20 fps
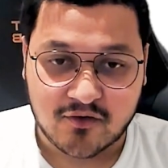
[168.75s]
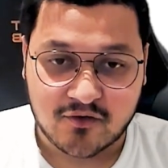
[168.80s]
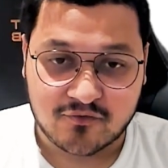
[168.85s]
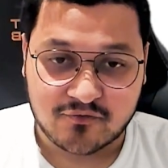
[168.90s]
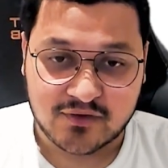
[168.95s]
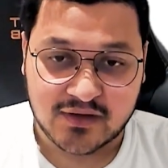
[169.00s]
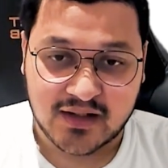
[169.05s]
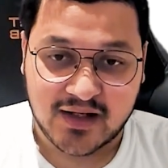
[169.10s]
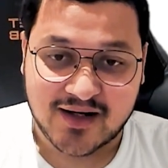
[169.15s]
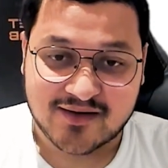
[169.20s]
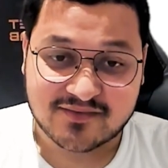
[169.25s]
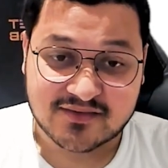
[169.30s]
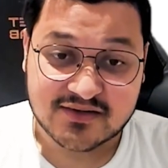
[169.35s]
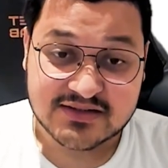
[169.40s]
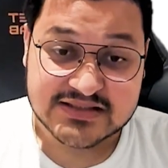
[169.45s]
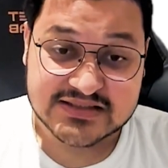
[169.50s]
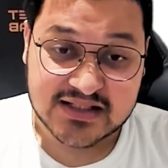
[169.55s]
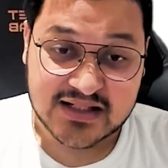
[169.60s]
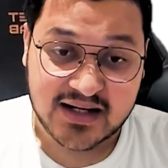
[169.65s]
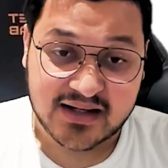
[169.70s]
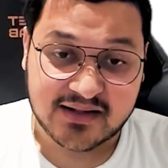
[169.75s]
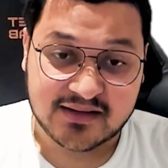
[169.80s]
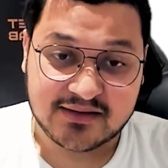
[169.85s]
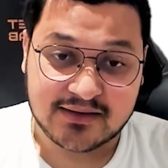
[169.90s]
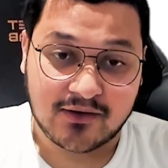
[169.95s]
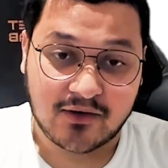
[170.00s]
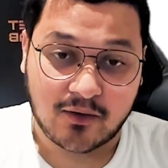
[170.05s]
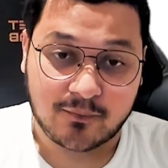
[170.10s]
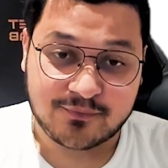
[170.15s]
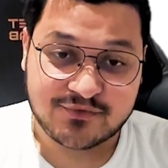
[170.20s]
We'll have to select
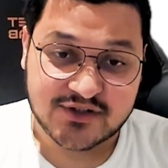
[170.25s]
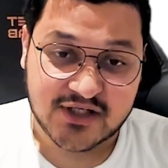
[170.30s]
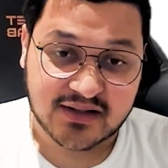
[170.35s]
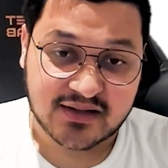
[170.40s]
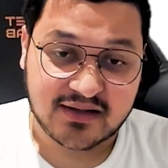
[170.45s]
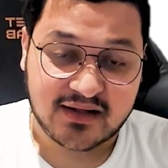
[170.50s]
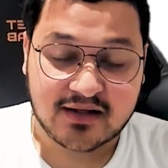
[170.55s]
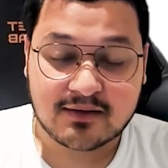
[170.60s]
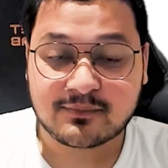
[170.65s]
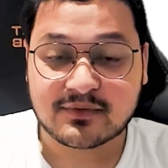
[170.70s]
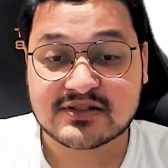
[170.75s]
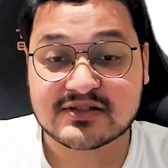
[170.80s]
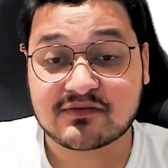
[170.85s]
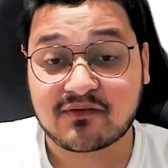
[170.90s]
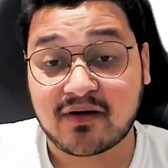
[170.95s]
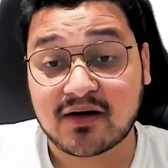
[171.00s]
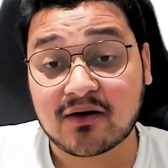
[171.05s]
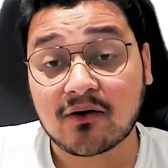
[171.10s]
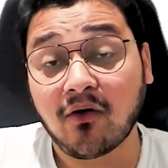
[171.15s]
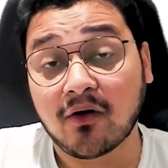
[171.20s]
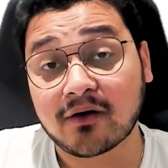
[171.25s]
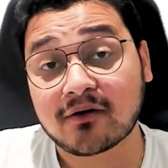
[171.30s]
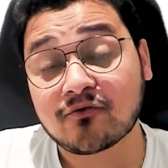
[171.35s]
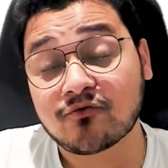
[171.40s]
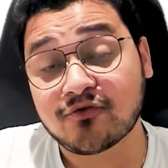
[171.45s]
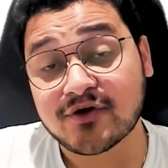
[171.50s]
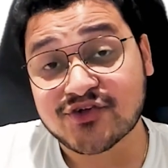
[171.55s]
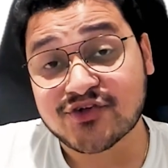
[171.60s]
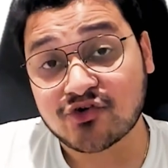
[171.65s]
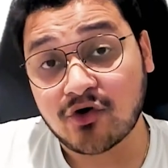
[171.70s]
the object type as well on
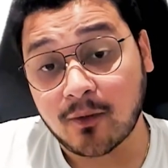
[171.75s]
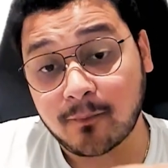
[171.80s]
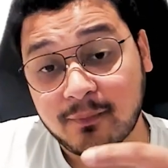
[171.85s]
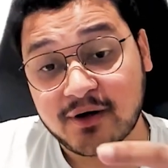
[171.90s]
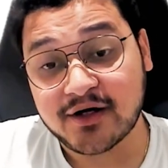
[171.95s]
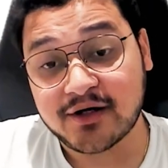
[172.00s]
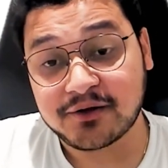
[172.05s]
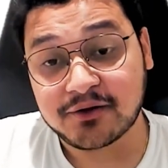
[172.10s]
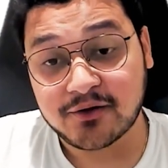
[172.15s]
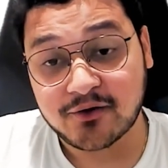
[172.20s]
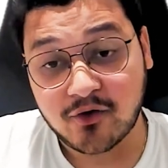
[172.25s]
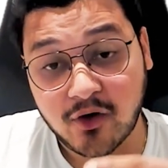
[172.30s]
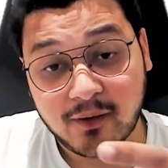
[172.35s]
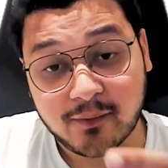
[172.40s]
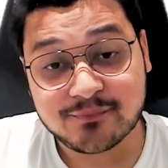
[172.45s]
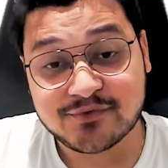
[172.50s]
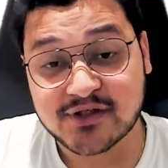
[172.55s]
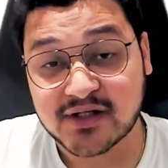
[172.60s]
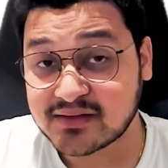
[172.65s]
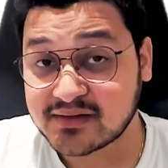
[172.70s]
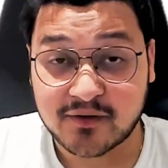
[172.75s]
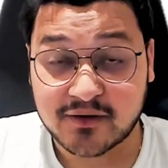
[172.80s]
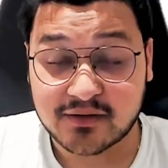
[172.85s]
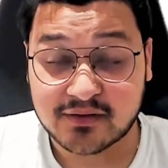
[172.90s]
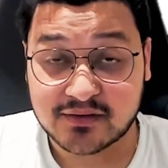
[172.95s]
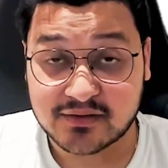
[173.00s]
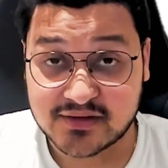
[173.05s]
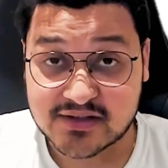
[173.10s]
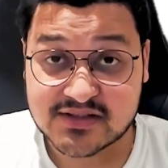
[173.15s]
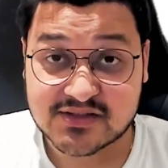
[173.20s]
which particular object
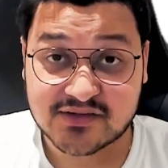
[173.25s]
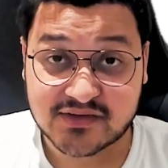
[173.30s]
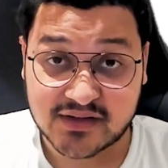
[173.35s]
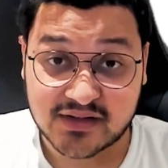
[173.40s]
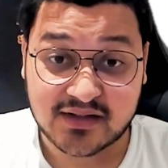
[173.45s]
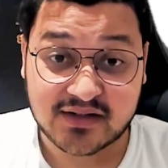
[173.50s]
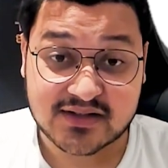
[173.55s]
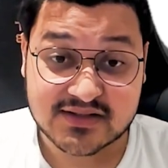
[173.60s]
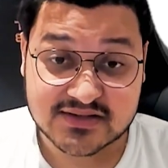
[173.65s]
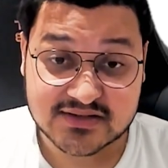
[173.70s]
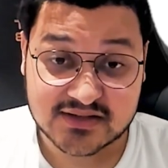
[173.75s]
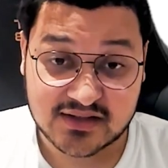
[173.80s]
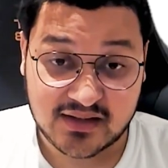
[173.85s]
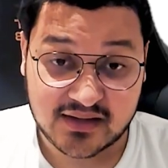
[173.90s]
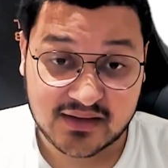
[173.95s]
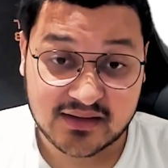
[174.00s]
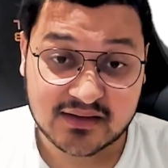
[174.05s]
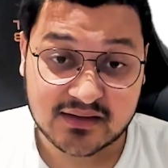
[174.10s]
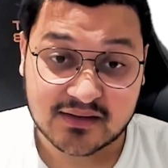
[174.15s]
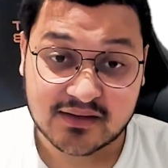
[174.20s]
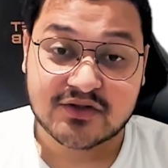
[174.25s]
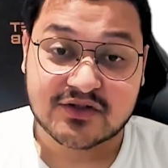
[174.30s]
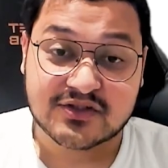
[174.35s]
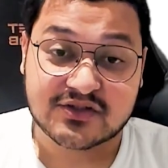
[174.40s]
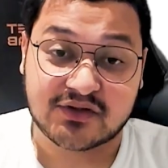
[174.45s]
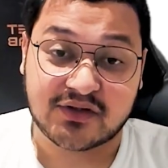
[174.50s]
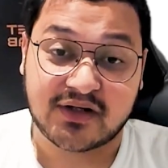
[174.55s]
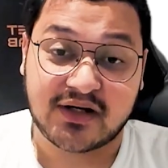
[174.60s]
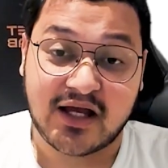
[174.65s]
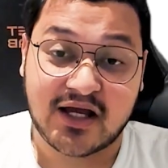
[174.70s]
this trigger is running.
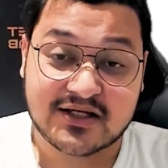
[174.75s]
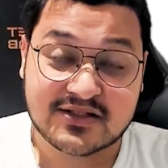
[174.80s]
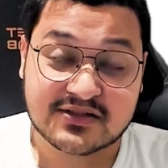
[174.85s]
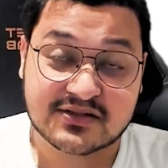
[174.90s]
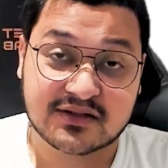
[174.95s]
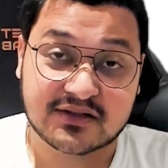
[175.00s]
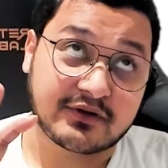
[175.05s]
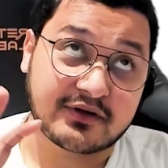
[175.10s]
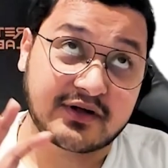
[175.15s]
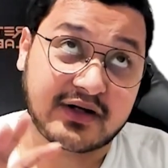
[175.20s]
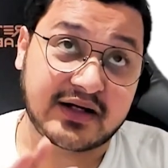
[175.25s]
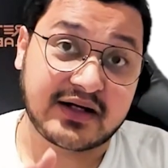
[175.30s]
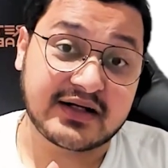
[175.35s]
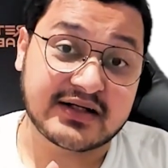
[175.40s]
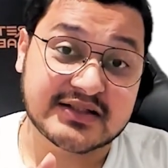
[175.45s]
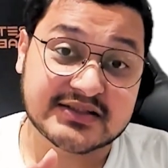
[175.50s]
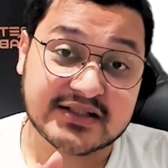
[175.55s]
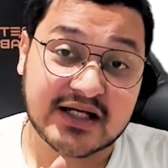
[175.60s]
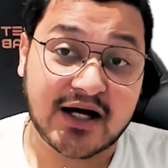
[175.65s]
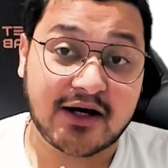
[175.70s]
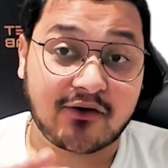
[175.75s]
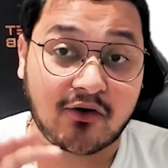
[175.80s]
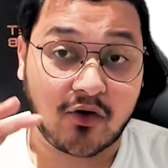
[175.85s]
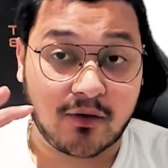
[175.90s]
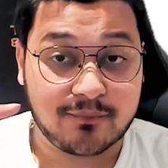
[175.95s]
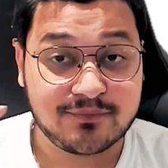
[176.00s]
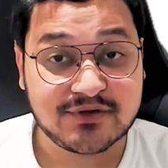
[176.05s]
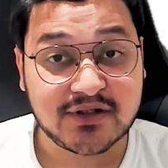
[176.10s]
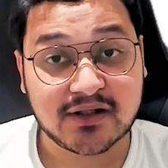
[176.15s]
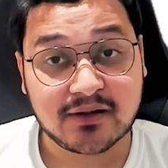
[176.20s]
So it has triggers are
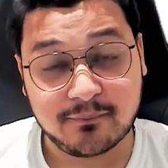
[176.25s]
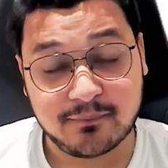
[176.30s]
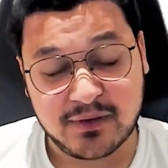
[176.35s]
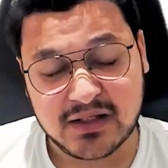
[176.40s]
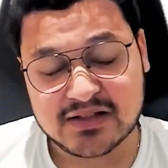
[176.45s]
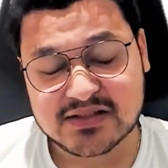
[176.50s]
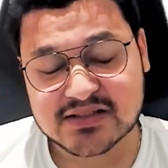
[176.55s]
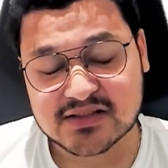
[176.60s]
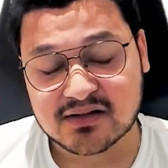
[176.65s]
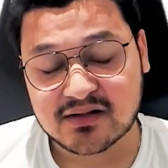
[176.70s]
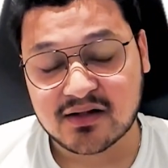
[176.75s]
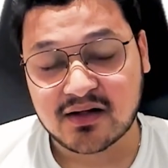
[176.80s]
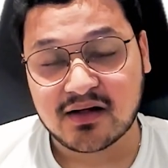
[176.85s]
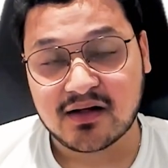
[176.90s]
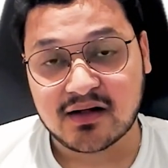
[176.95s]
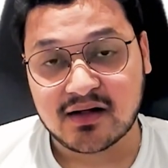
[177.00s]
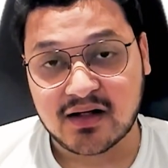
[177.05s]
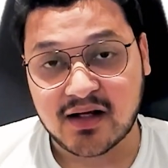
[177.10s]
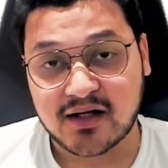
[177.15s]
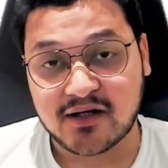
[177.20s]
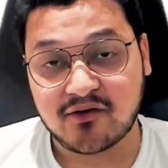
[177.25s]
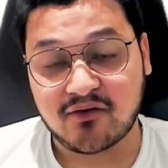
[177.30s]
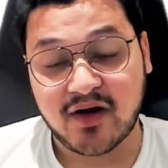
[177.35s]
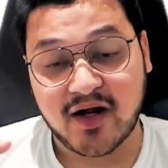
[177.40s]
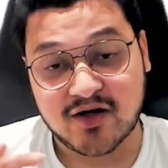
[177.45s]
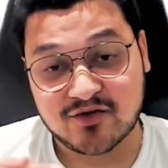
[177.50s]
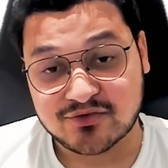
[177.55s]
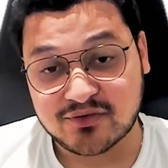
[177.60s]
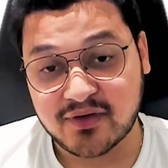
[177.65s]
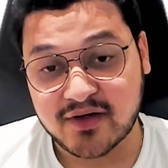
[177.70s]
object based, and you
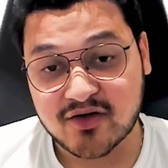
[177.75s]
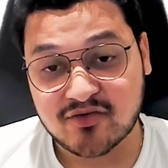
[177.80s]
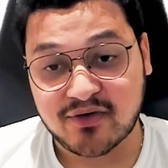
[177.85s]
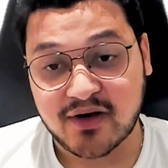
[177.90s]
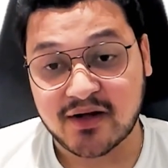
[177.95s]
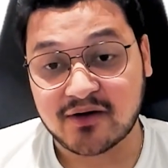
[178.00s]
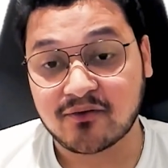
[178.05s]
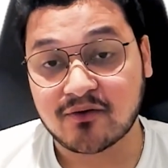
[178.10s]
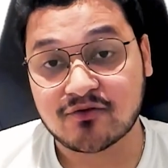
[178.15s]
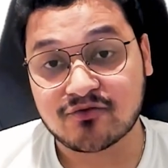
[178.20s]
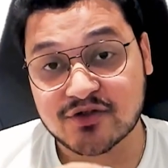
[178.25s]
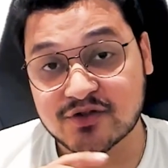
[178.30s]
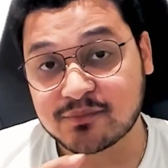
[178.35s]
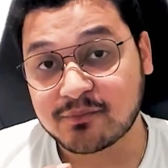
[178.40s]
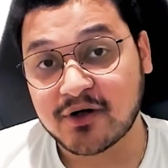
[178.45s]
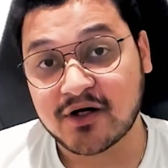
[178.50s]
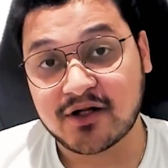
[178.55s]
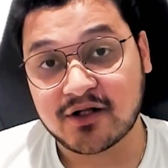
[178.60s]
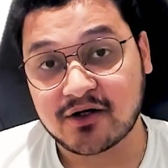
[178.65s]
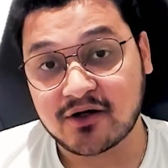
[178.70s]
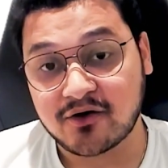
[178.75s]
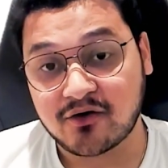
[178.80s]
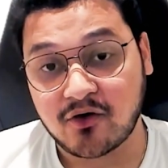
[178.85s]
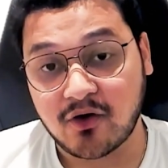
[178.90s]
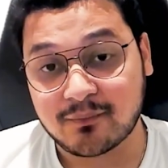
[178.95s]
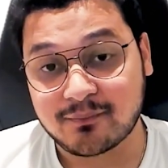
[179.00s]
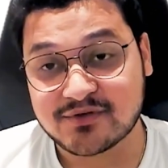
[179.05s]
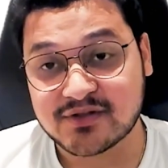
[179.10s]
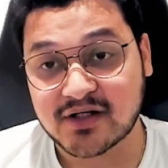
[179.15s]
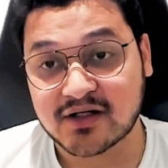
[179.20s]
have to define on which particular
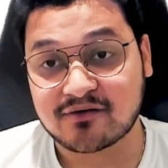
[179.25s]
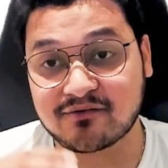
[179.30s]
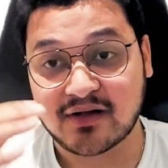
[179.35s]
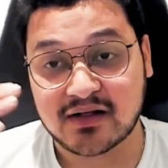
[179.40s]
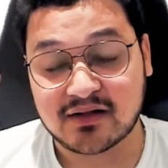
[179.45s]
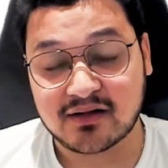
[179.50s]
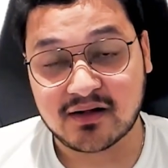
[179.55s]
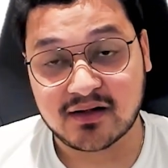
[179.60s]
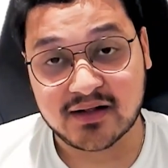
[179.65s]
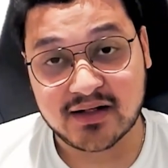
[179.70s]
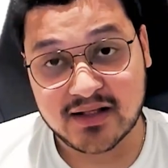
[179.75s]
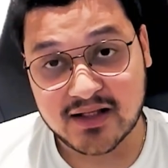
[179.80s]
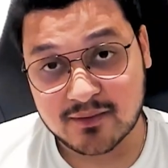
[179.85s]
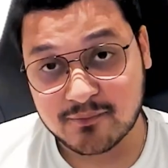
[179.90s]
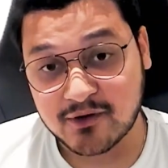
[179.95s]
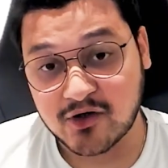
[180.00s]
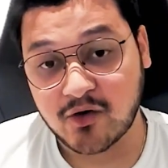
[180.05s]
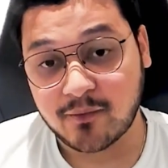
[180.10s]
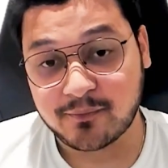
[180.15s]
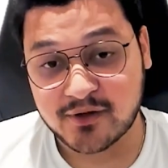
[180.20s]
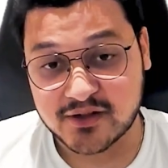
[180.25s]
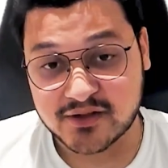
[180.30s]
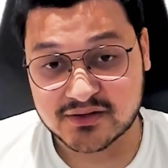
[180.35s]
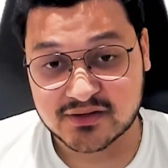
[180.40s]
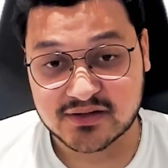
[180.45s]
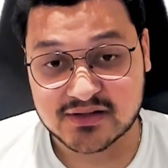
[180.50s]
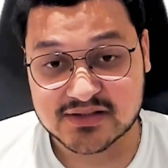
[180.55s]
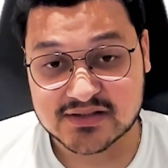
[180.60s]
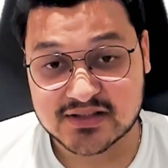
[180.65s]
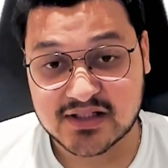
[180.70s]
object when a DML
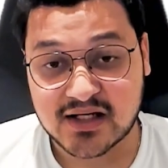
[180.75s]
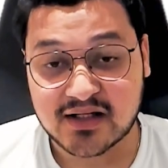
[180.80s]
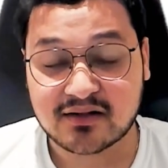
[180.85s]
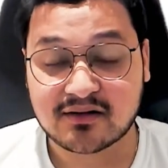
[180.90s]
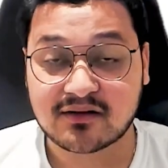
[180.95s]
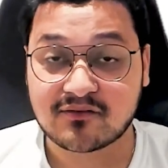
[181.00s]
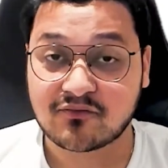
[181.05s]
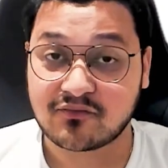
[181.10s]
operation is done,